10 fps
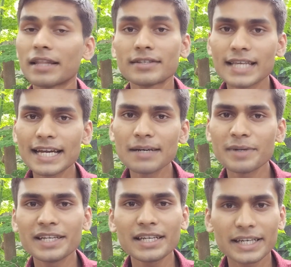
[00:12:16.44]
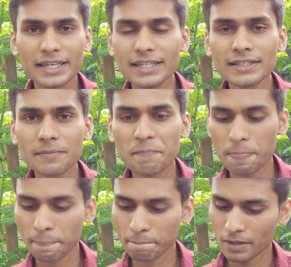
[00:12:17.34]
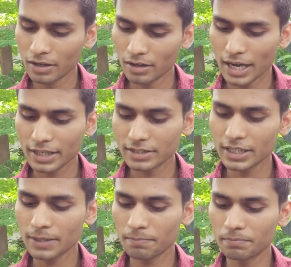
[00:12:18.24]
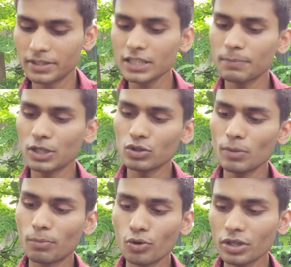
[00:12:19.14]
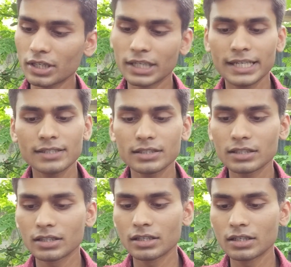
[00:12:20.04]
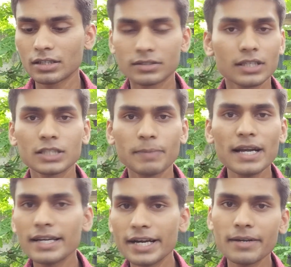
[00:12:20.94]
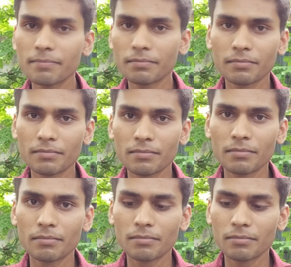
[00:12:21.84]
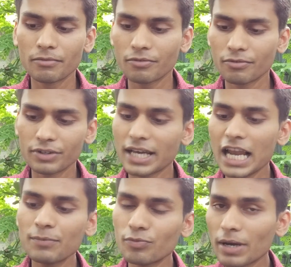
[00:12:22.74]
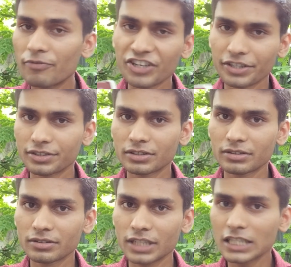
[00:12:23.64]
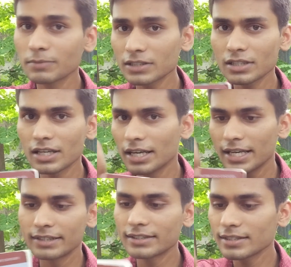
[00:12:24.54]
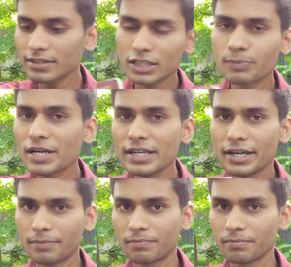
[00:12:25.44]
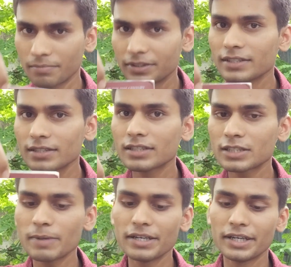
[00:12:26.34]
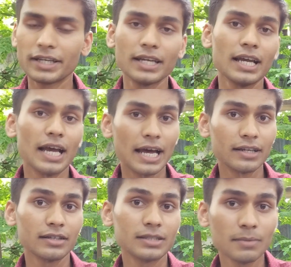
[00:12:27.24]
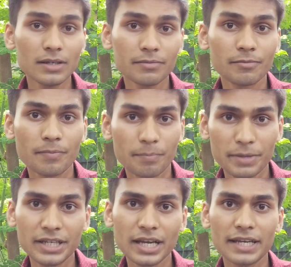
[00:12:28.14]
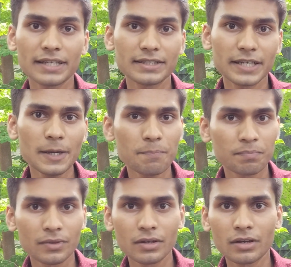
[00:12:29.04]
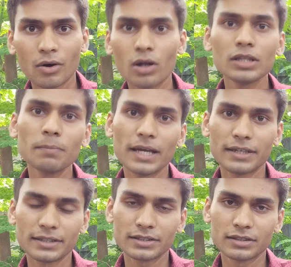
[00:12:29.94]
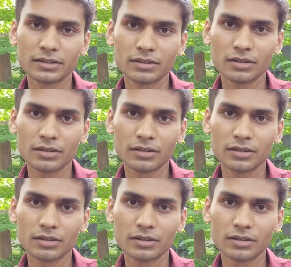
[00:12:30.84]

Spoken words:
And the second meaning is, I can say this particular book is suspended with the help of my fingers. It means this is suspended. This is suspended. And the similar meaning I can say all the planets